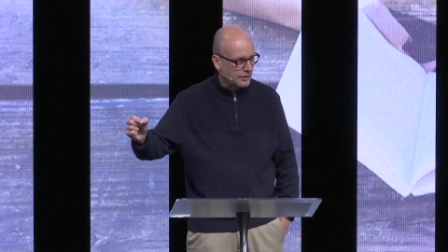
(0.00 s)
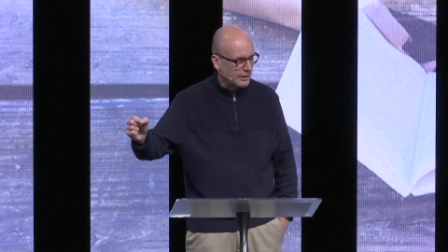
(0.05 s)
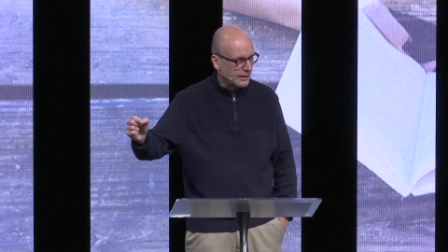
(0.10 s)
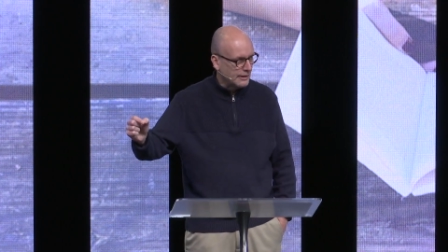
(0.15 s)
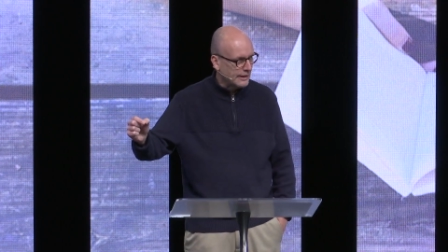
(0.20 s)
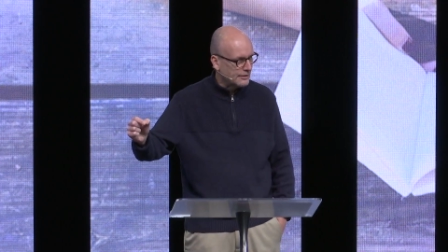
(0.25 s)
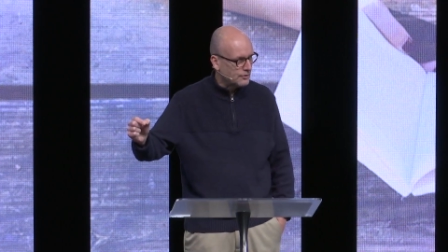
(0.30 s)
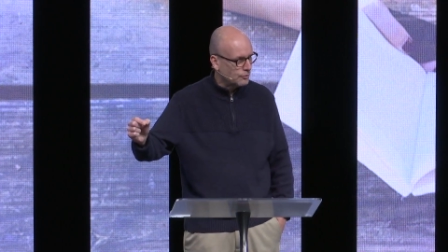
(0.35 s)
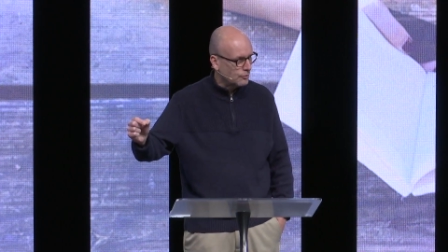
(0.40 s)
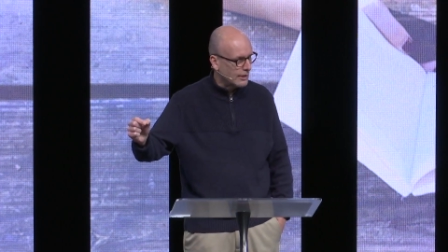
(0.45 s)
And
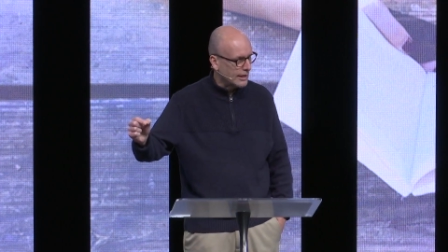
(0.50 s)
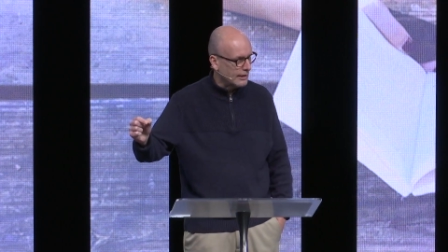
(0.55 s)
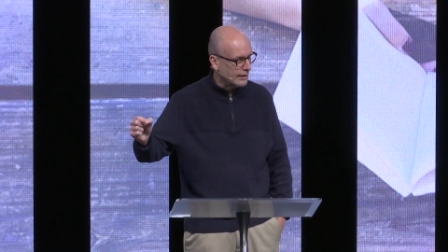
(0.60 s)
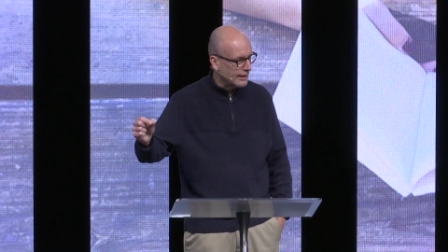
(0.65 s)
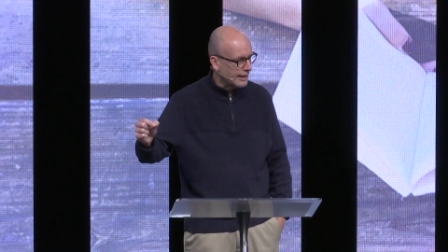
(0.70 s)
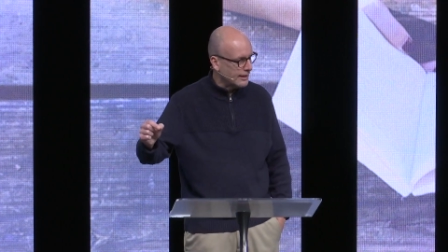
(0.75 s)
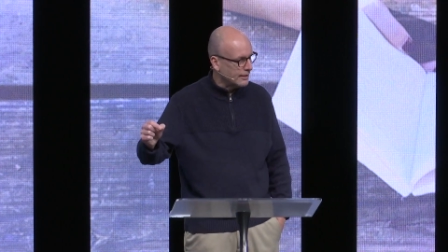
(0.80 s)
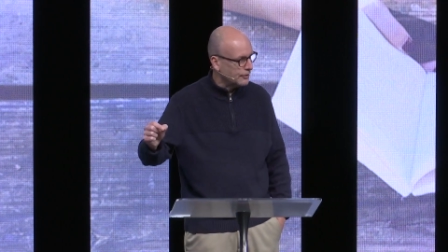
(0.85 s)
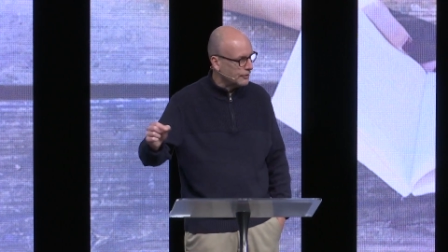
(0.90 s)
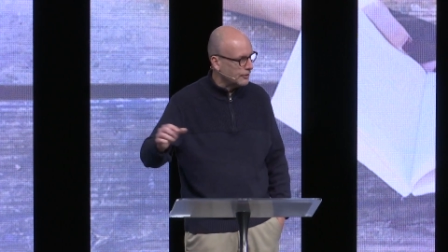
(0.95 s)
that's why
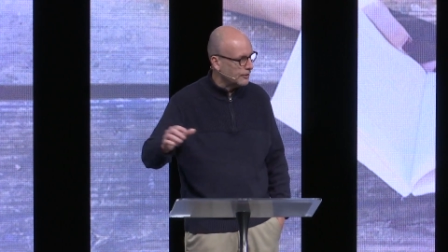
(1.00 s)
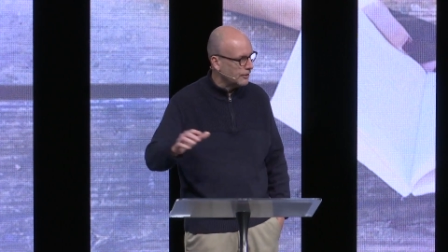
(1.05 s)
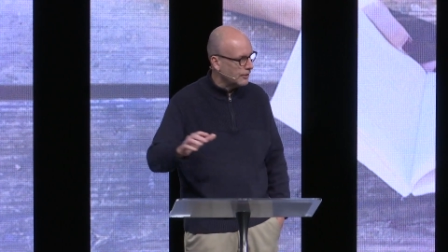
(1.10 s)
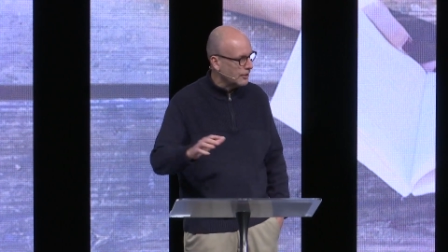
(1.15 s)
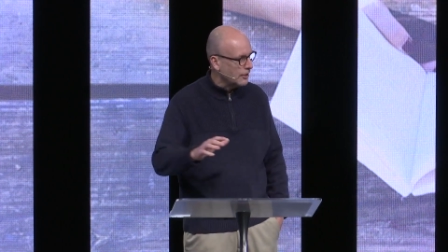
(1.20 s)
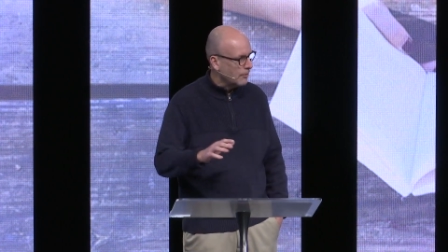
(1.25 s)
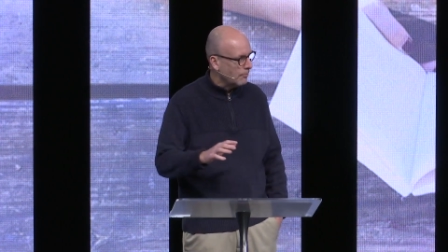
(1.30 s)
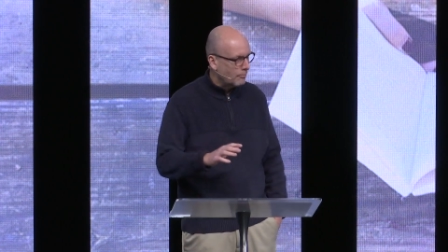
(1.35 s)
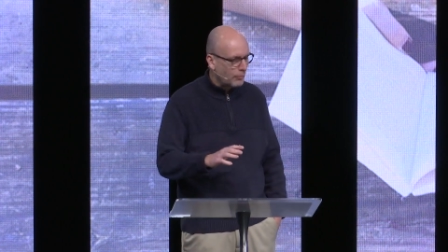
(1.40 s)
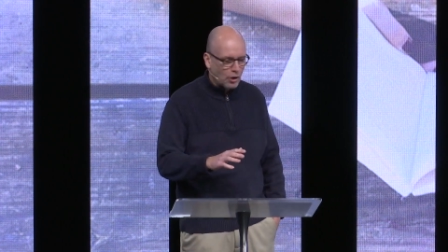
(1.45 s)
later,
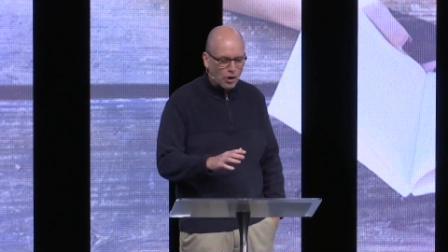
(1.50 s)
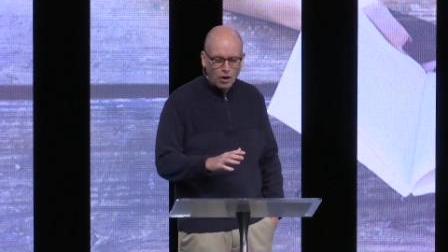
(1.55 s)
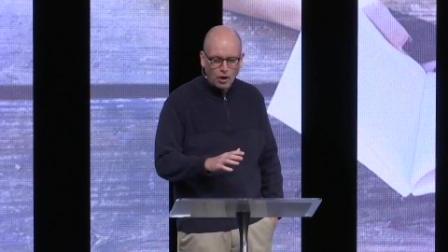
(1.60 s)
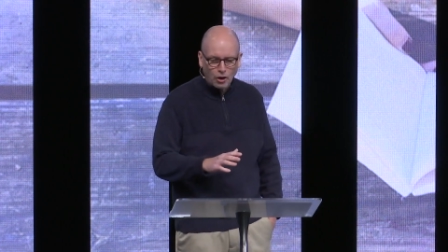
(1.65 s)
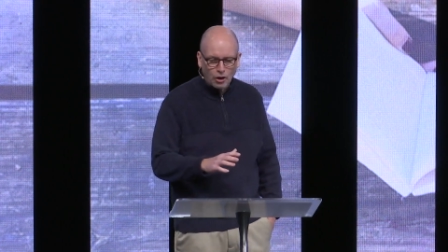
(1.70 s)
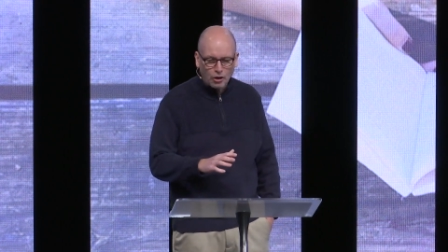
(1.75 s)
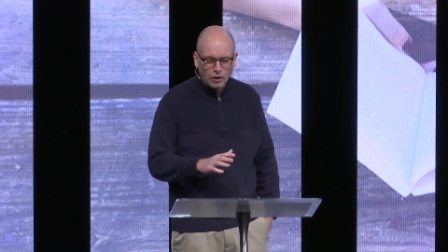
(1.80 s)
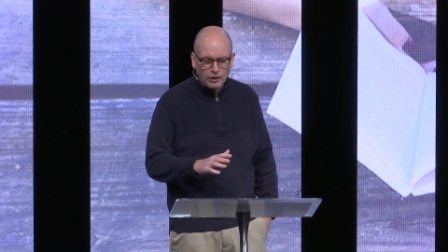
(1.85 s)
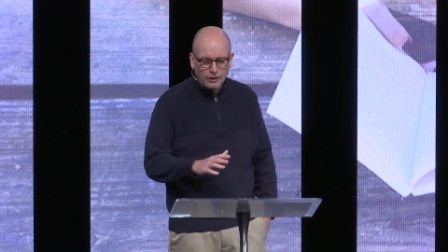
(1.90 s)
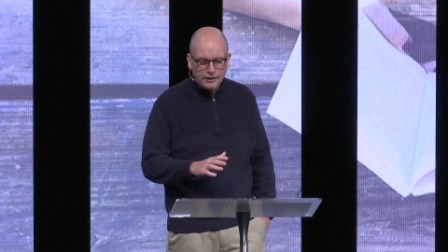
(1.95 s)

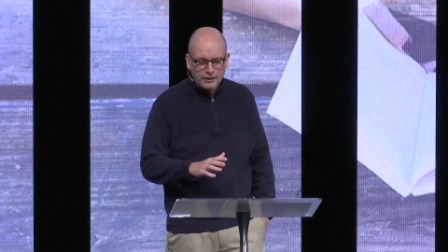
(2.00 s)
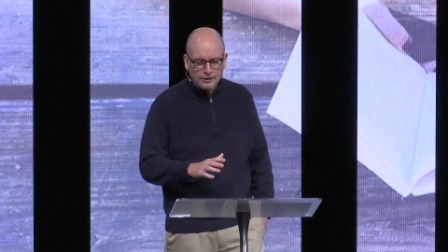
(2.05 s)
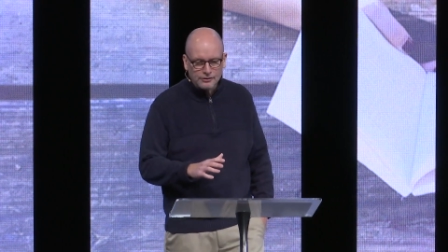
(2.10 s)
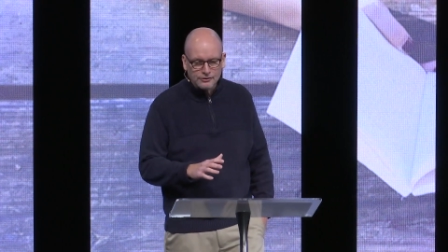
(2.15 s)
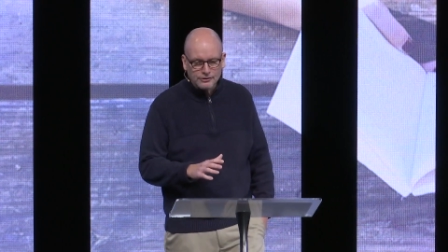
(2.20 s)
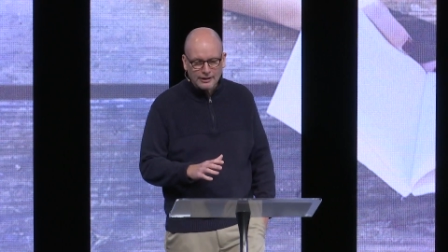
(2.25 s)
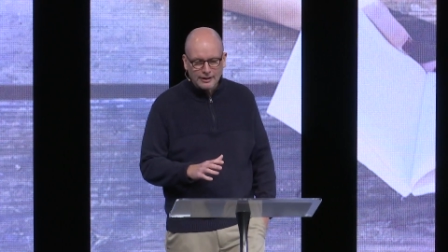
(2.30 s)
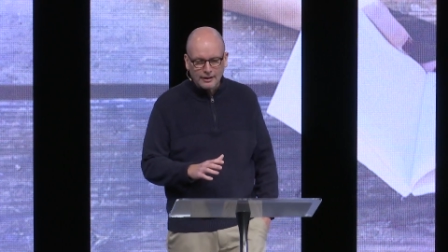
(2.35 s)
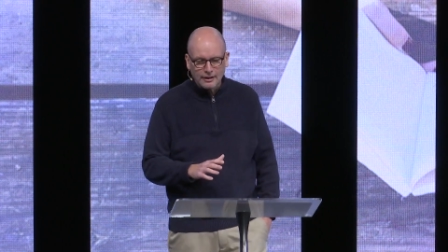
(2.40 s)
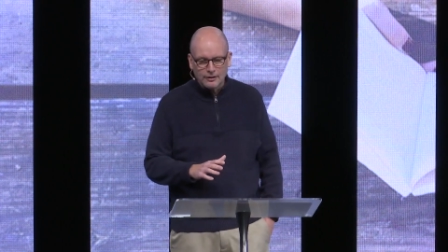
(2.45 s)
Paul in
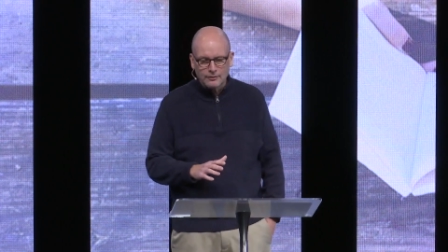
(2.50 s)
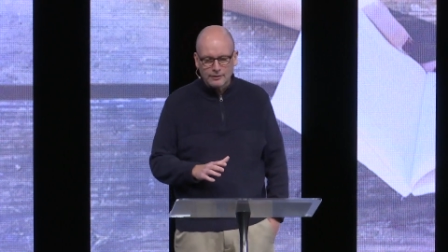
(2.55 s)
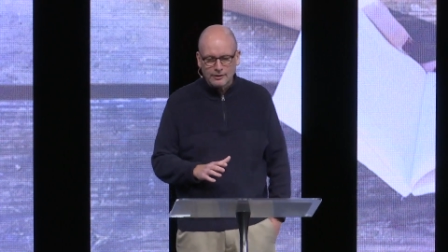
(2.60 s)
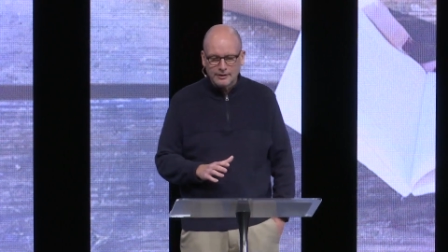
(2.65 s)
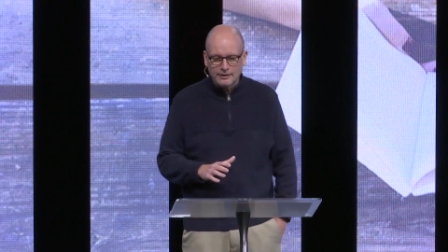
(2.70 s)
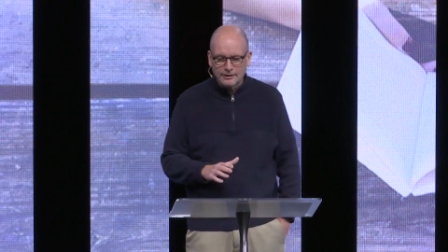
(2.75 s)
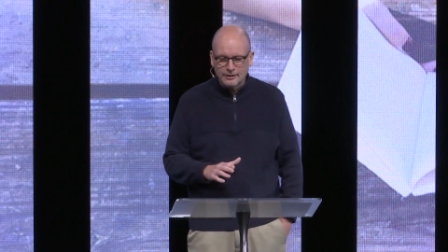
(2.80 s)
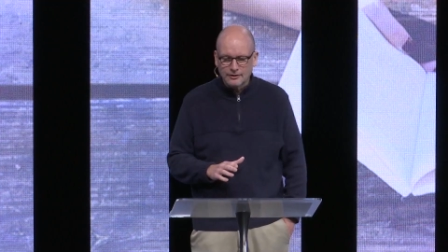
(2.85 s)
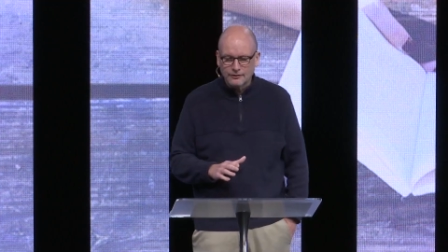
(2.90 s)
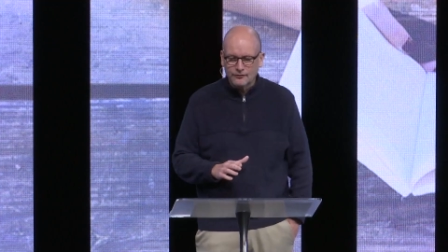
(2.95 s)
2
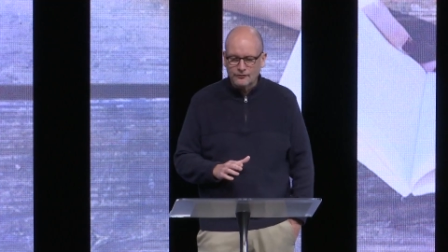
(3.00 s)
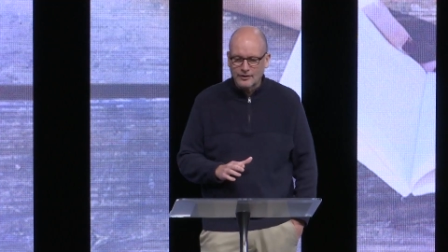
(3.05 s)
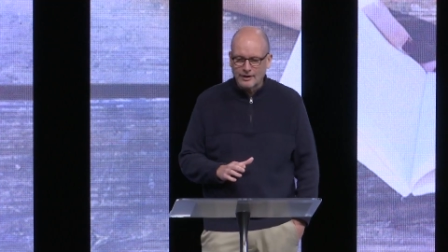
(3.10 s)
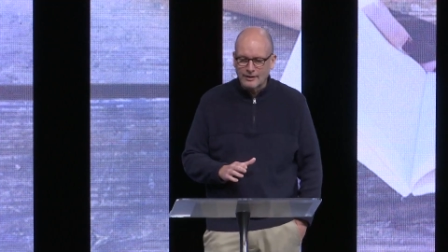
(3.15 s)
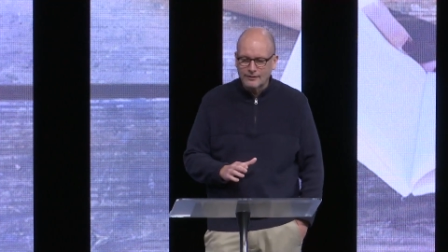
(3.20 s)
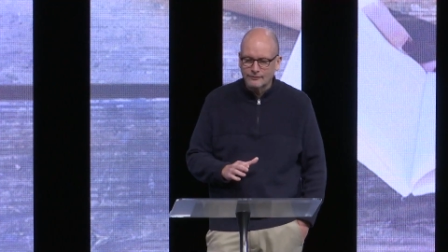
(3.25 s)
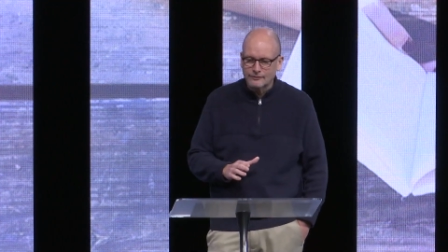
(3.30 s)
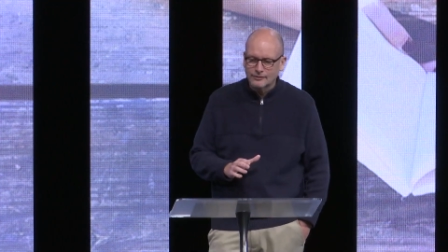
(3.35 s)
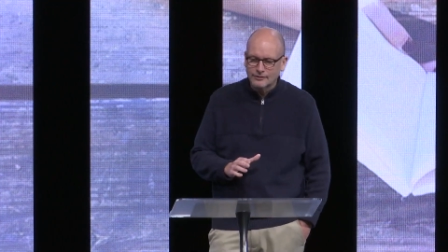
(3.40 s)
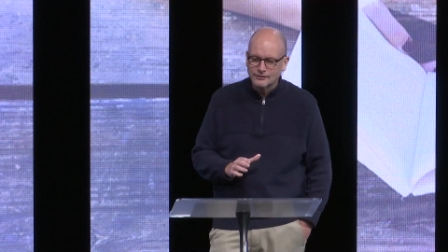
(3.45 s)
Corinthians
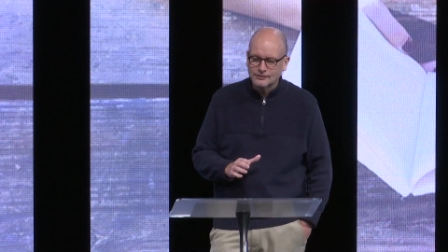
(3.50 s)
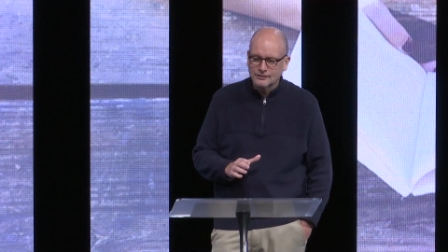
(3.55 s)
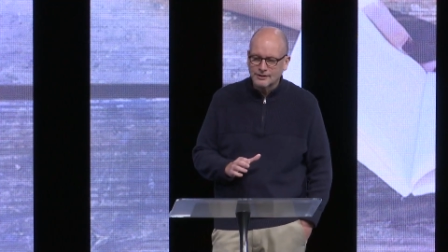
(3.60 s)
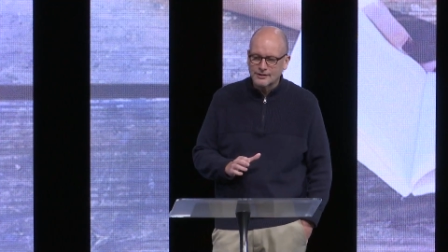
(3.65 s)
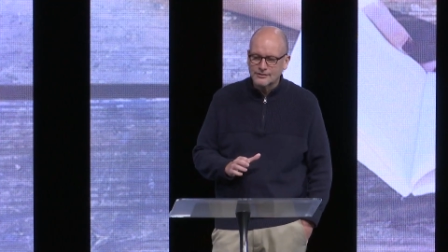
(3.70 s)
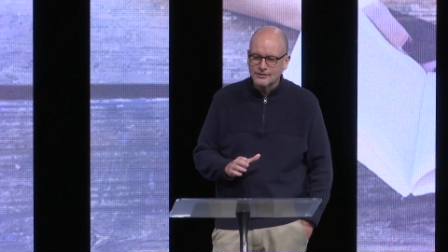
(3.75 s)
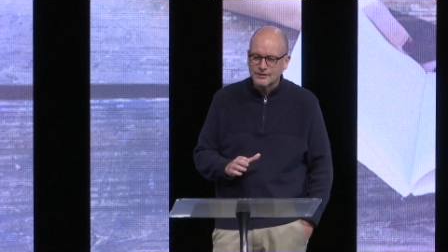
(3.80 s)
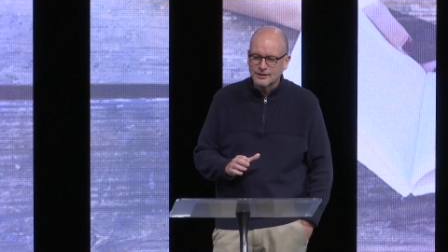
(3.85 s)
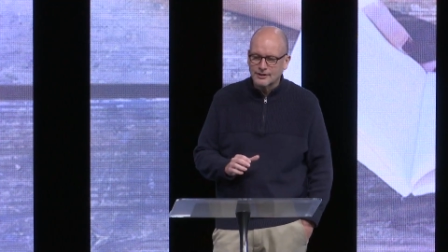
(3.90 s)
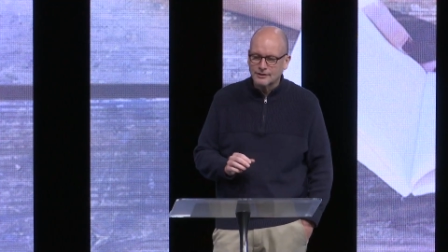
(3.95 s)
5
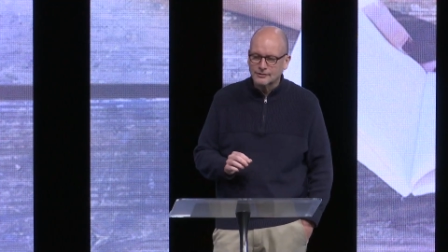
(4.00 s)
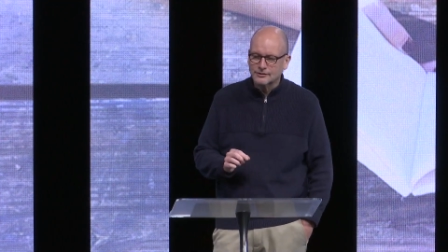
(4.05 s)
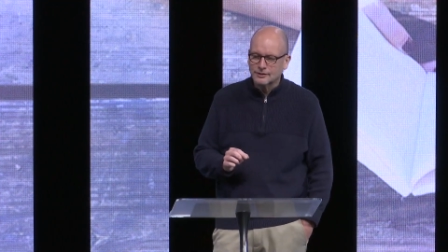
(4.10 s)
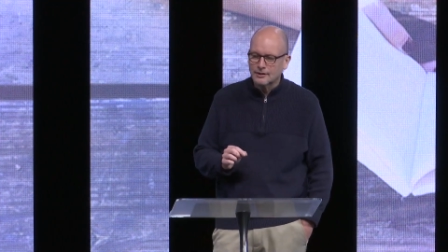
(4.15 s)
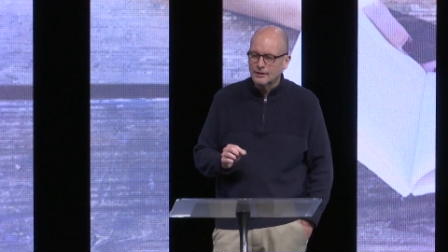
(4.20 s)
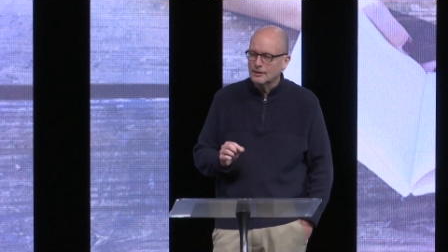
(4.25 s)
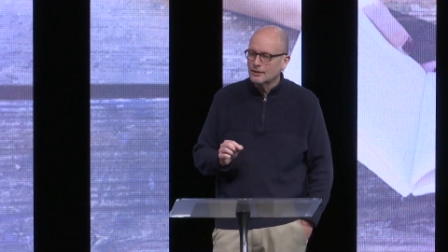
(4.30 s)
says this